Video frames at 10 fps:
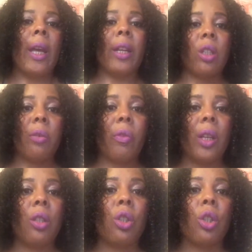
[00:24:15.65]
and just
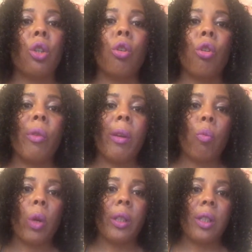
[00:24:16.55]
feeling secure
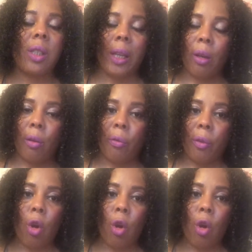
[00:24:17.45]
in oneself.